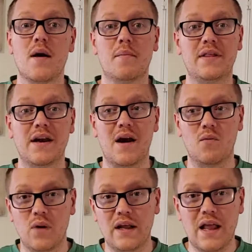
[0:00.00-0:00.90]
but then I
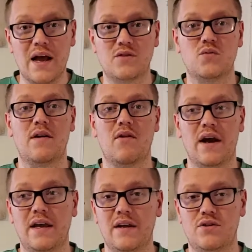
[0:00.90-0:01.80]
realize whenever I
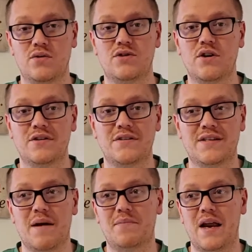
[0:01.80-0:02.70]
get to a certain
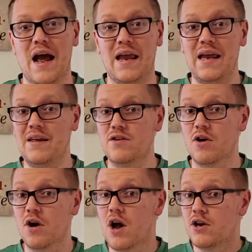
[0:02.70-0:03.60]
step that I
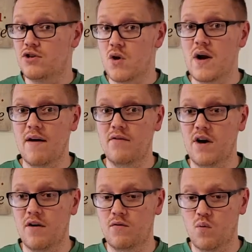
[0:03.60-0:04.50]
either don't have
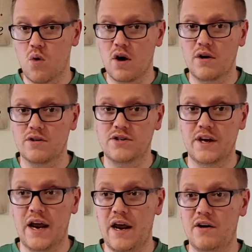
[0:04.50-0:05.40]
enough workers
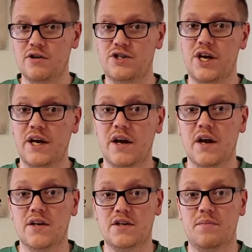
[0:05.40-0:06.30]
and energy
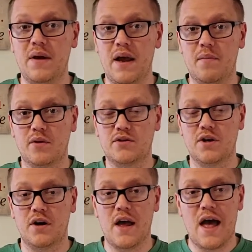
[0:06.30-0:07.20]
to be able to